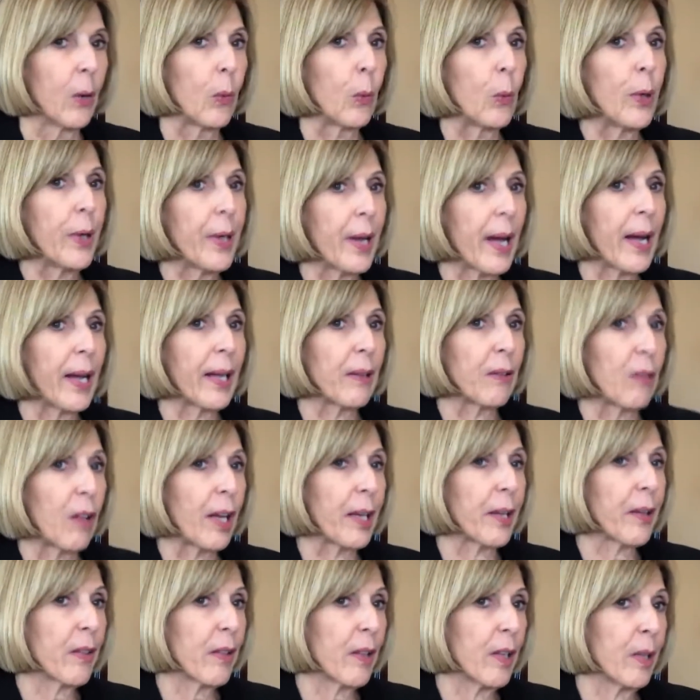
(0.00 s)
Would I
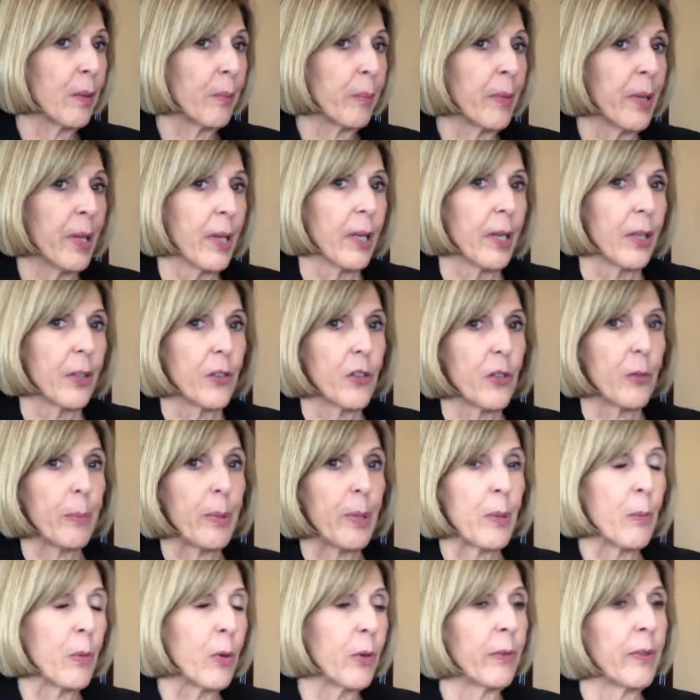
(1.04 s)
like them to
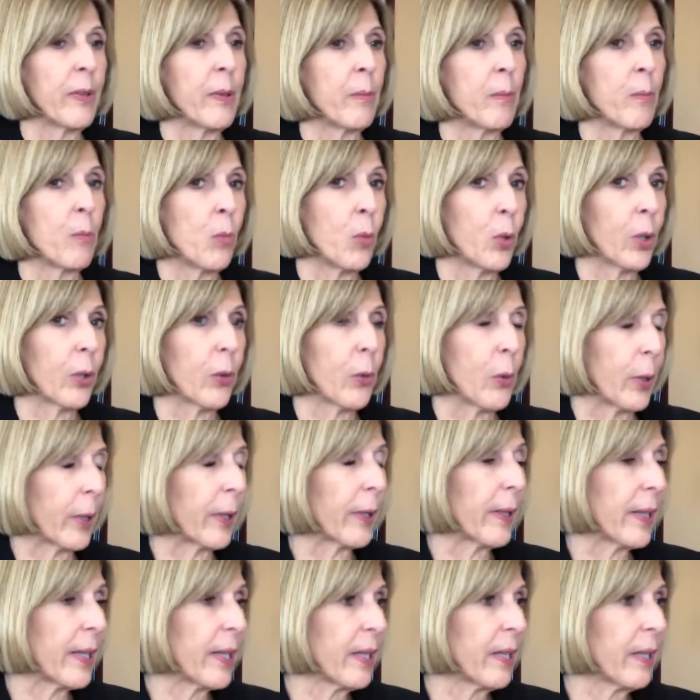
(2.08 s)
be moving more
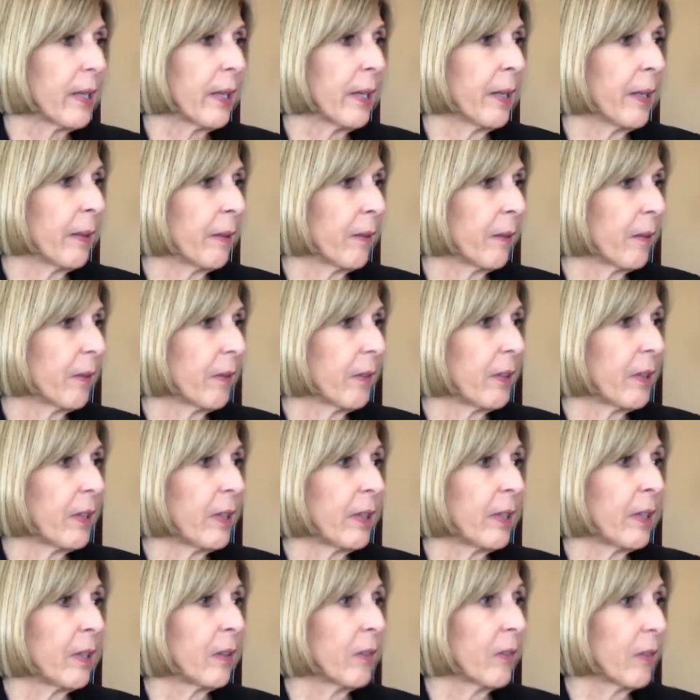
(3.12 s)
quickly and
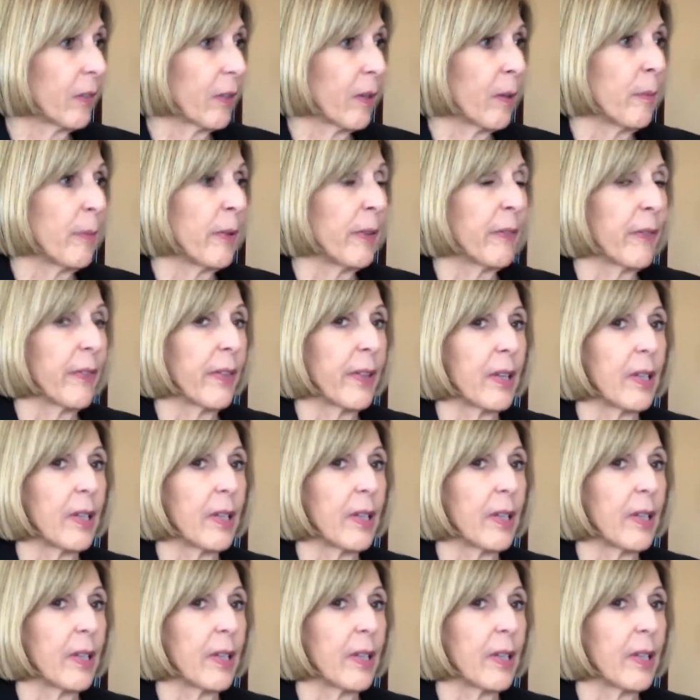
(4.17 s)
seeing some of